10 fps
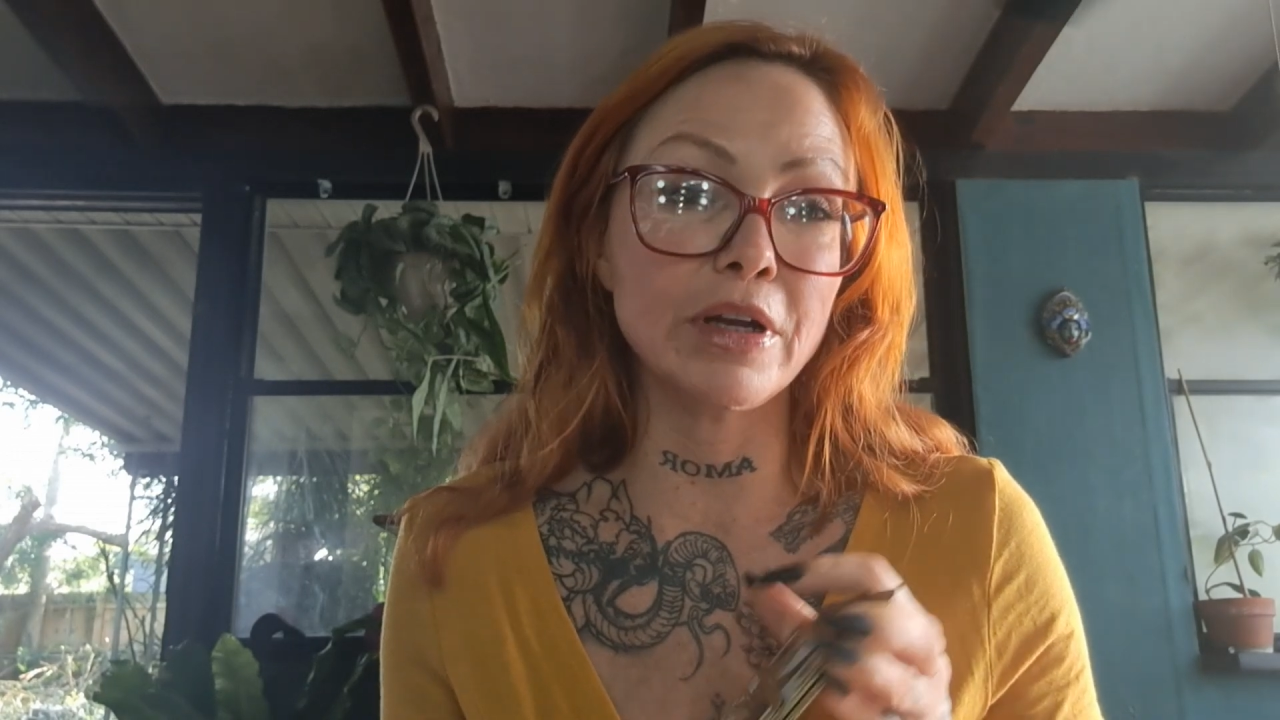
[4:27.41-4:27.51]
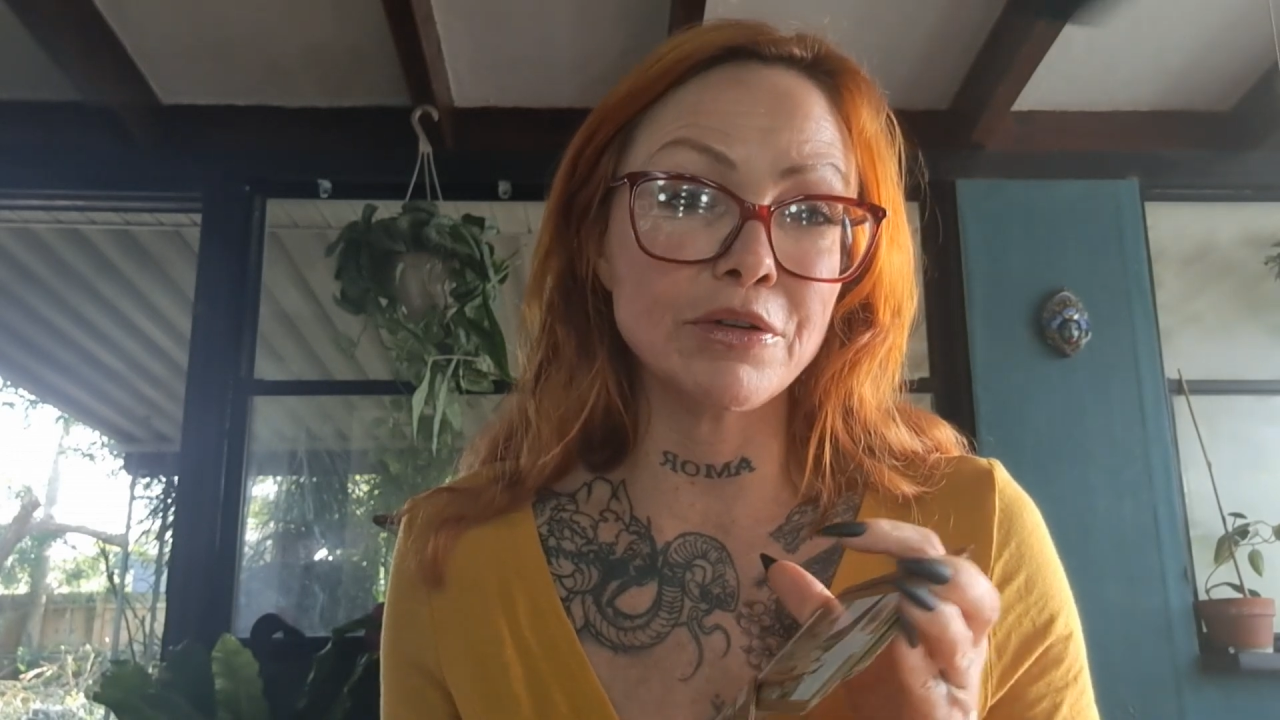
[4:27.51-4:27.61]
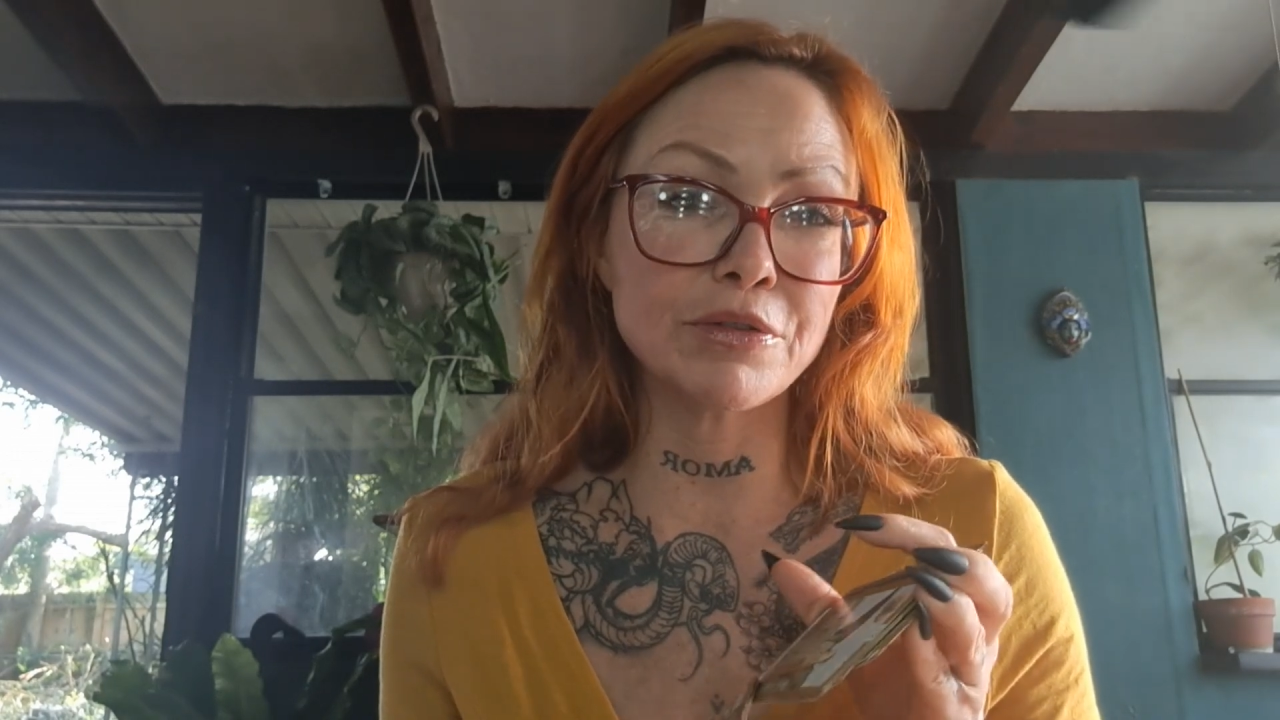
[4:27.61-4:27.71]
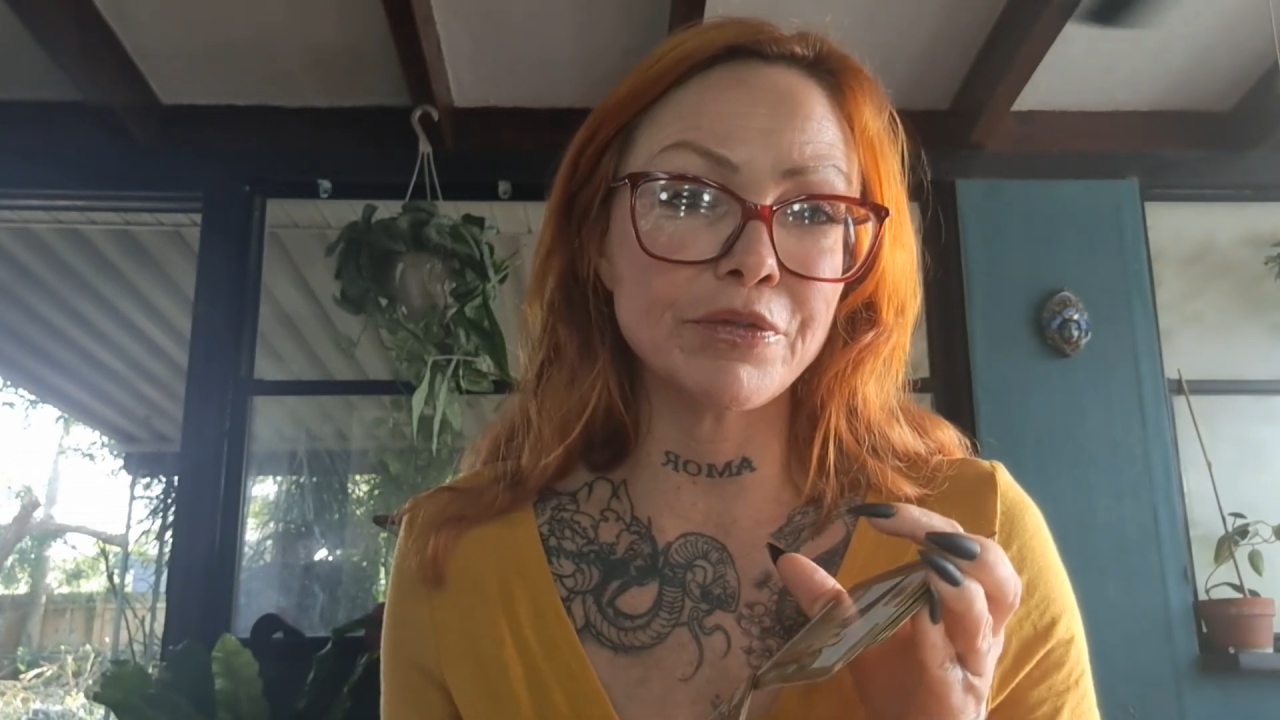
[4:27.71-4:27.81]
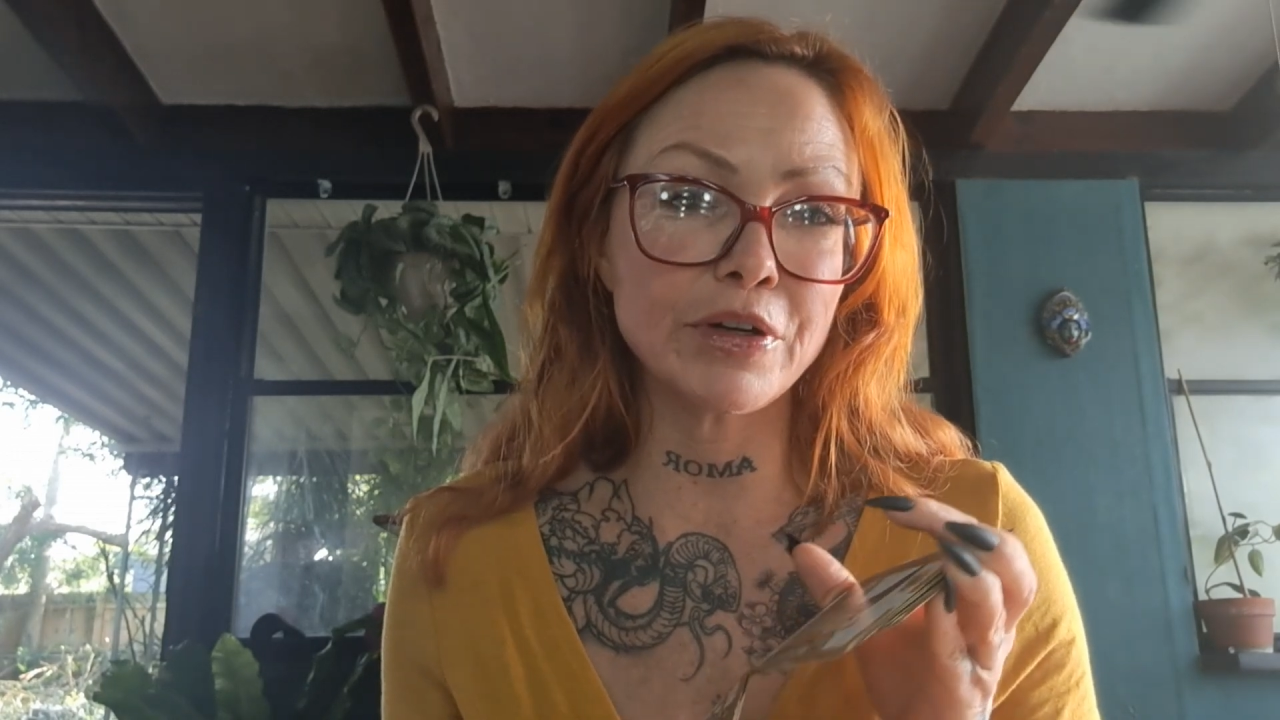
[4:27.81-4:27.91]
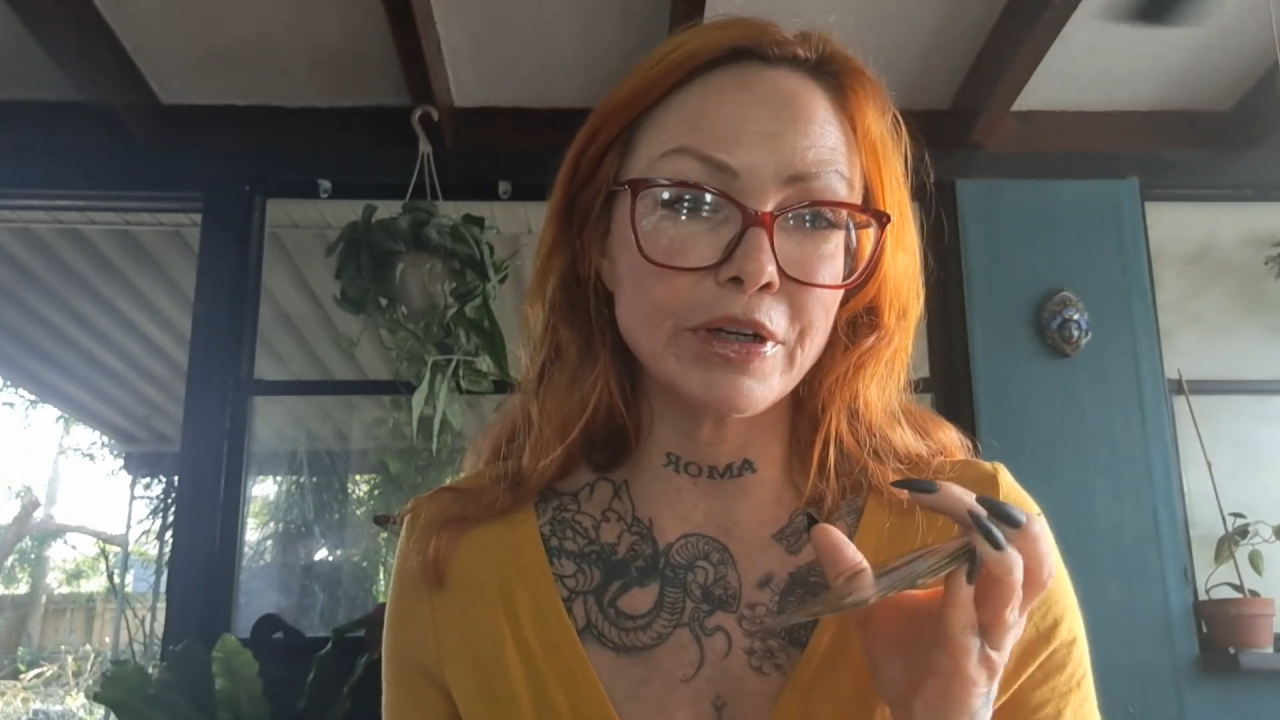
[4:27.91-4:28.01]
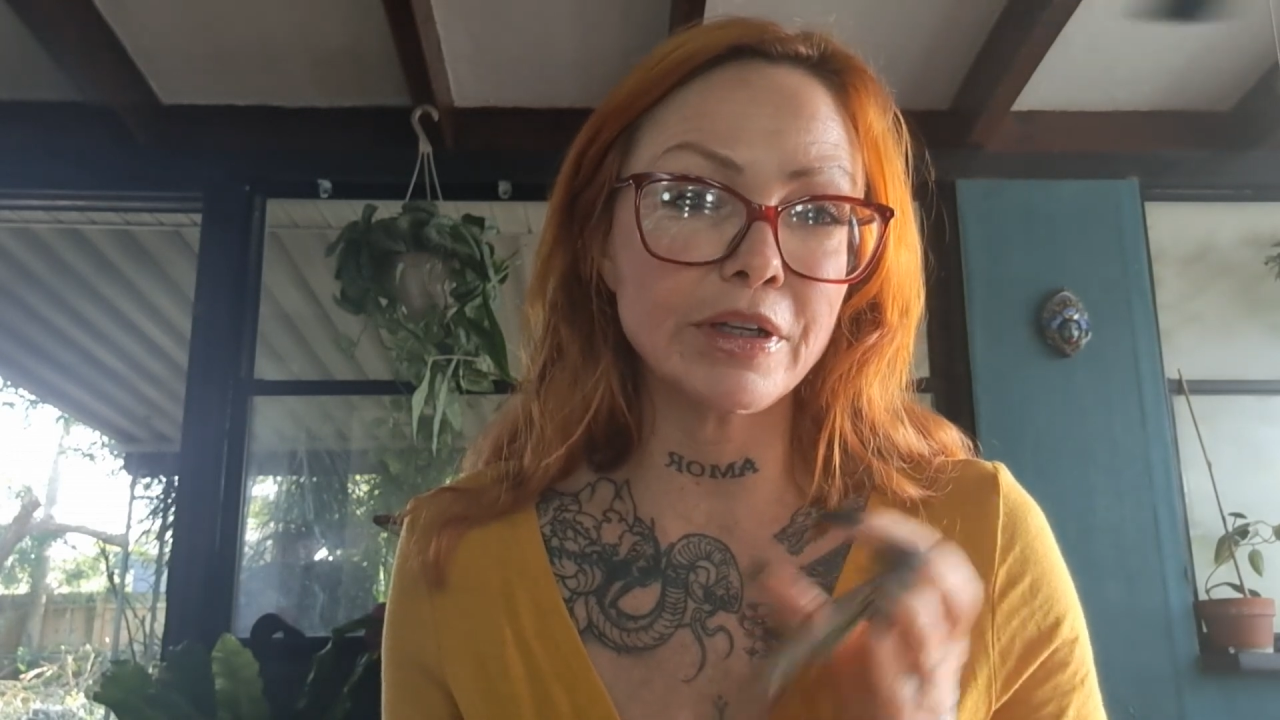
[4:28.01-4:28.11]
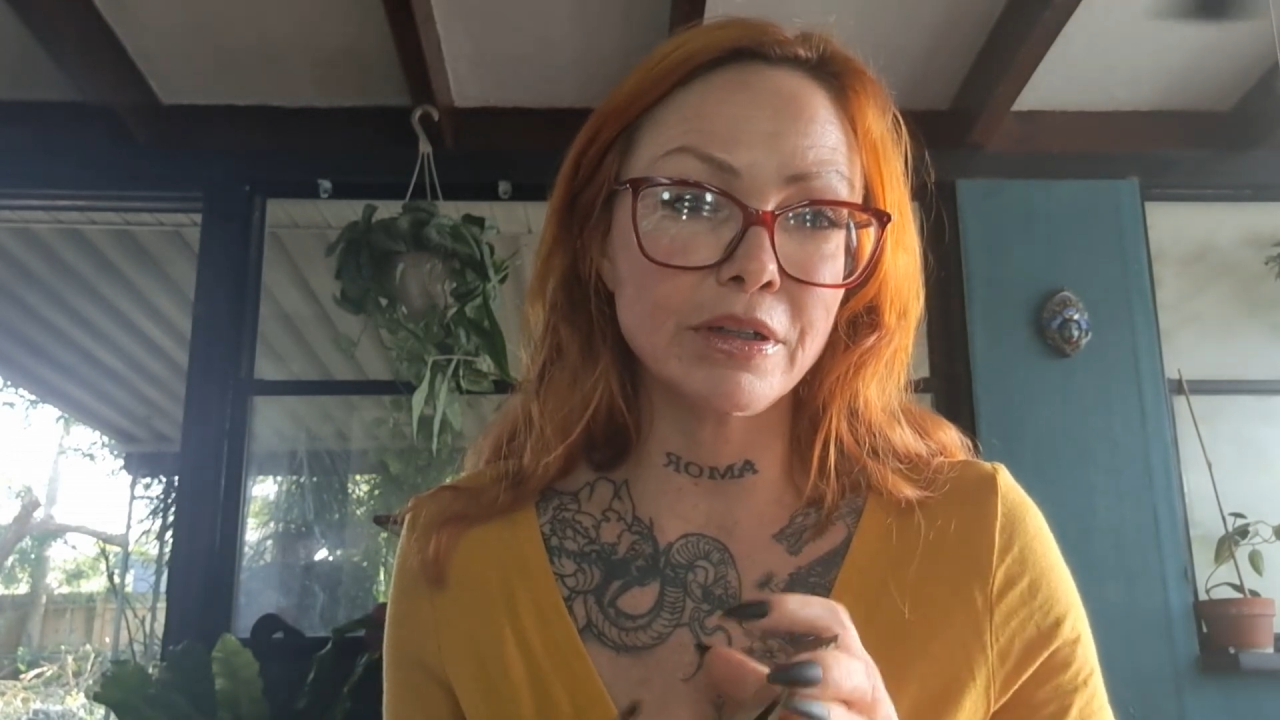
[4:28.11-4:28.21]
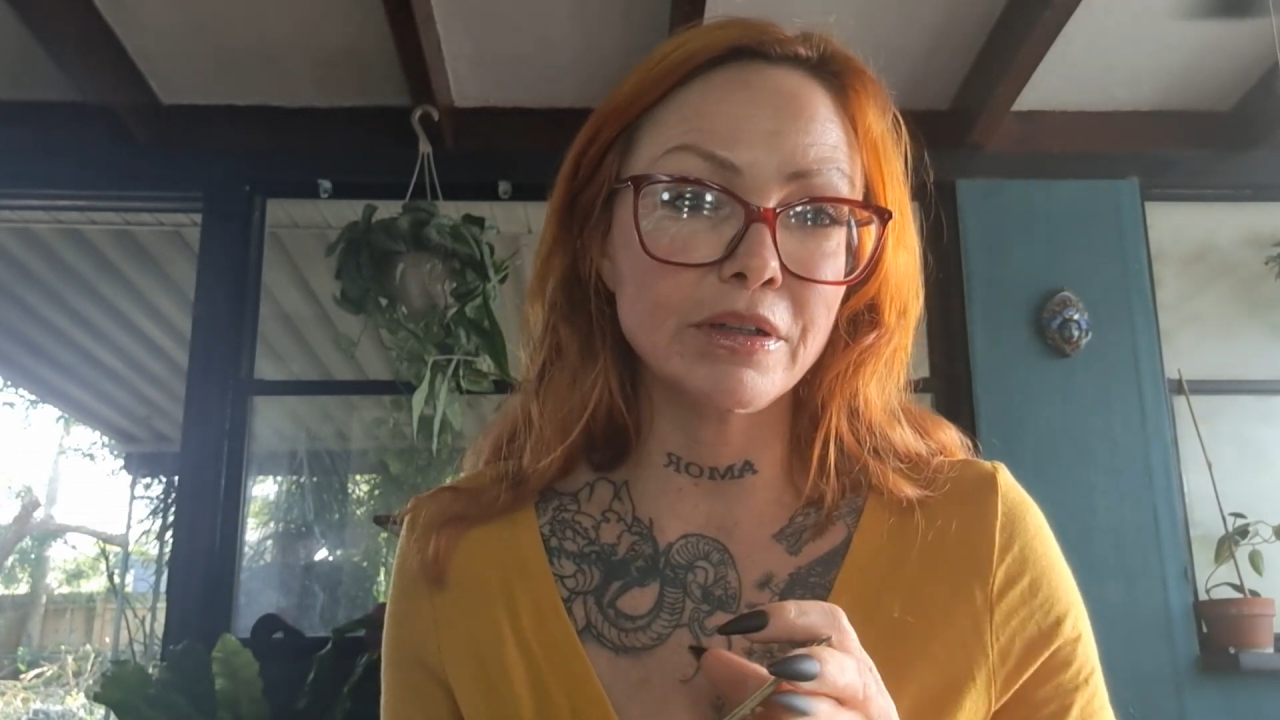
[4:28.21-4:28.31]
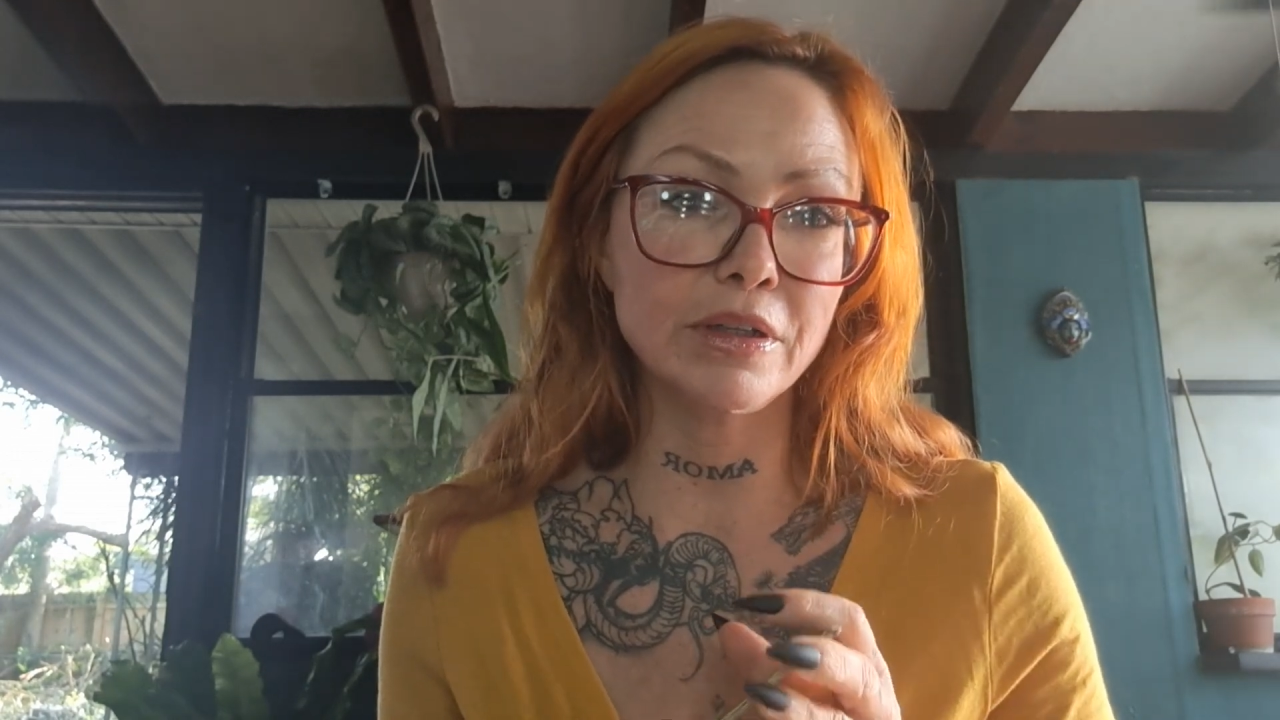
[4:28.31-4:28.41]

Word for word: introverted,